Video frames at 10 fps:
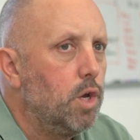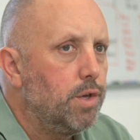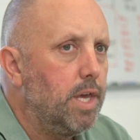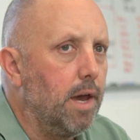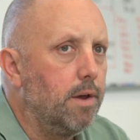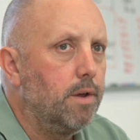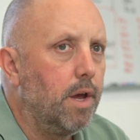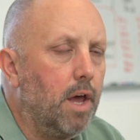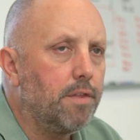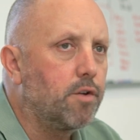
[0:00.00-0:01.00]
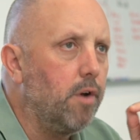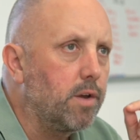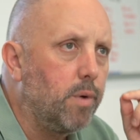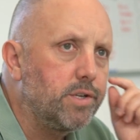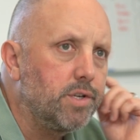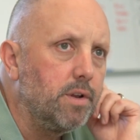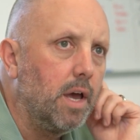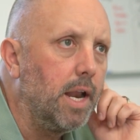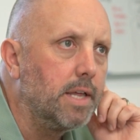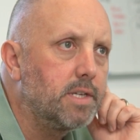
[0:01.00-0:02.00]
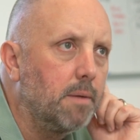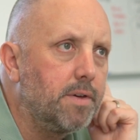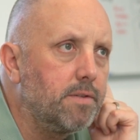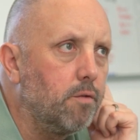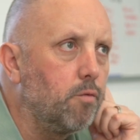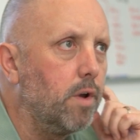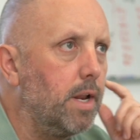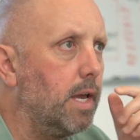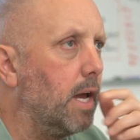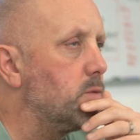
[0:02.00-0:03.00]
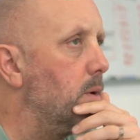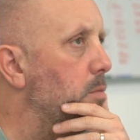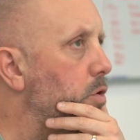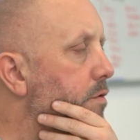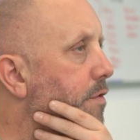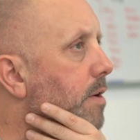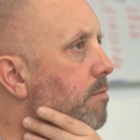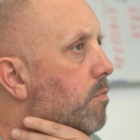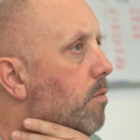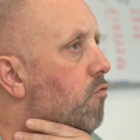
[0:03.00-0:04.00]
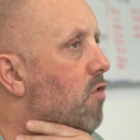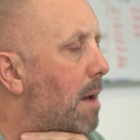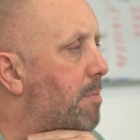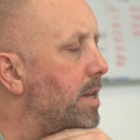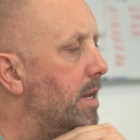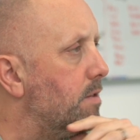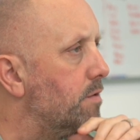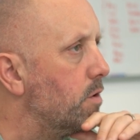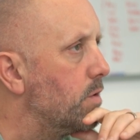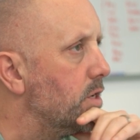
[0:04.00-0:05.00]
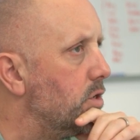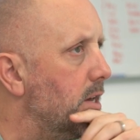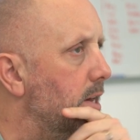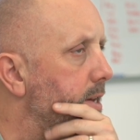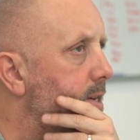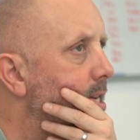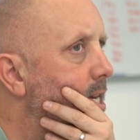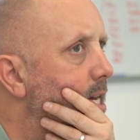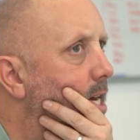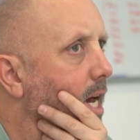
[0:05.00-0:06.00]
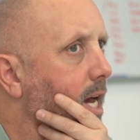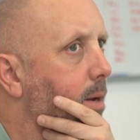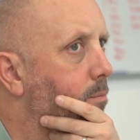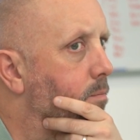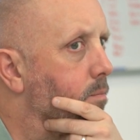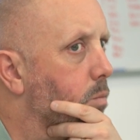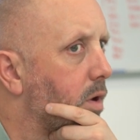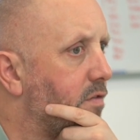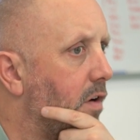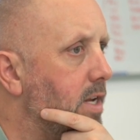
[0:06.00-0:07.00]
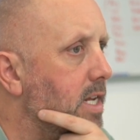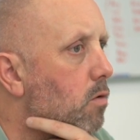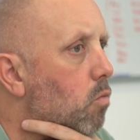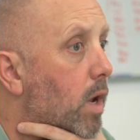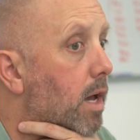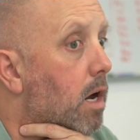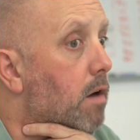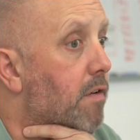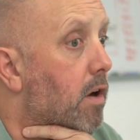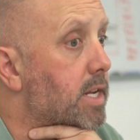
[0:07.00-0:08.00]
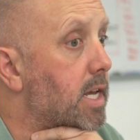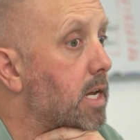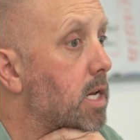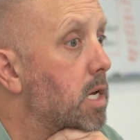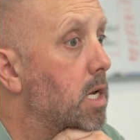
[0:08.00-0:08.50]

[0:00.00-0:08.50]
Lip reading: Yeah, another great question. And it's something that really, as we move rapidly through this year, we are finding